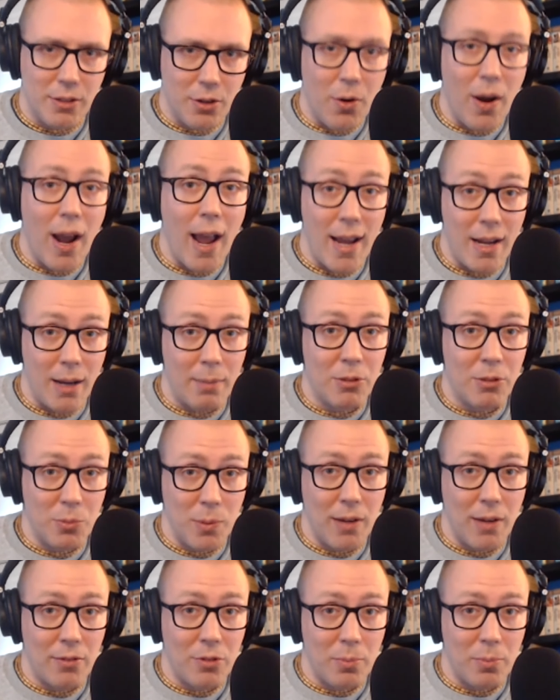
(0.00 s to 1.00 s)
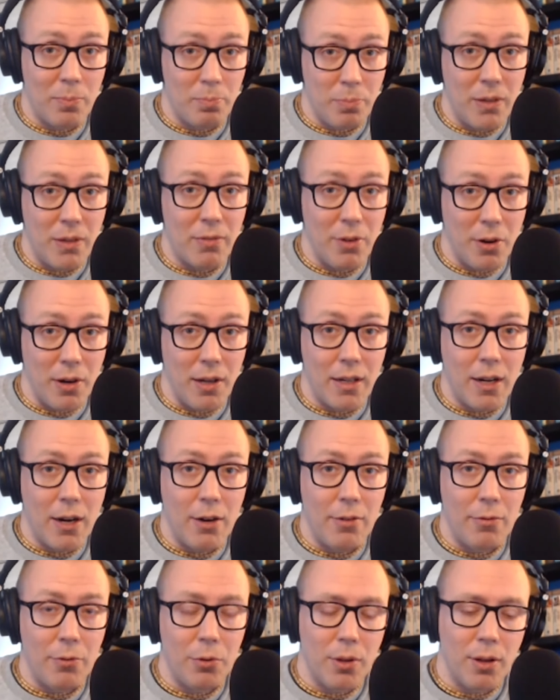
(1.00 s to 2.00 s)
hang-ups that we have to be very
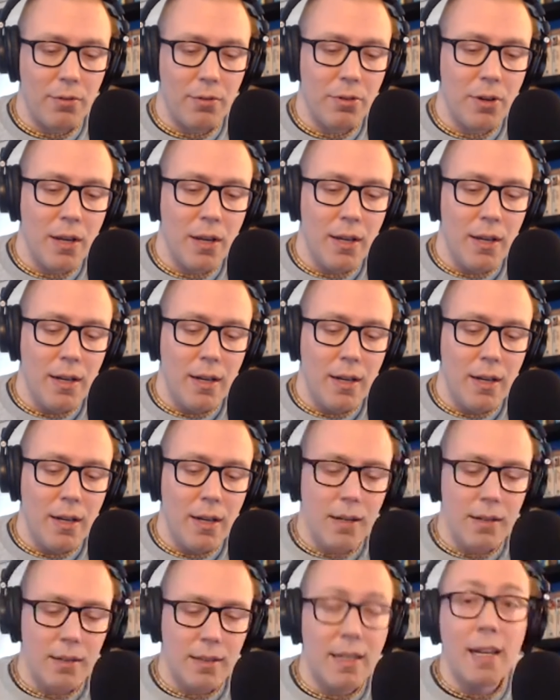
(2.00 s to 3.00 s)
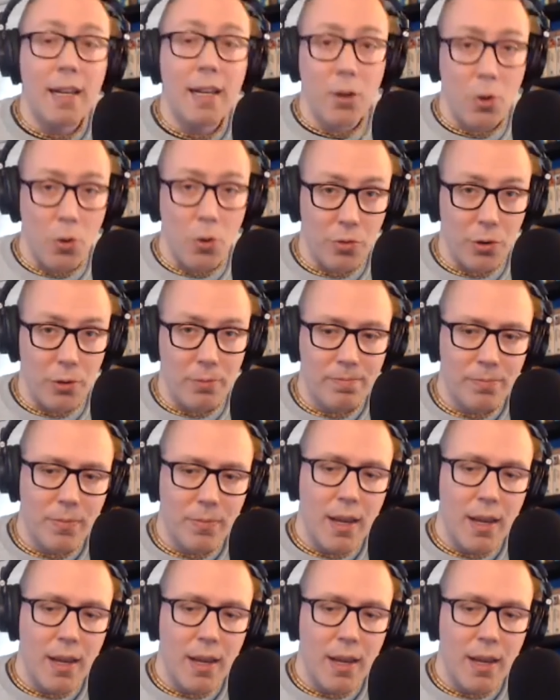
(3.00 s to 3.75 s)
careful of getting over.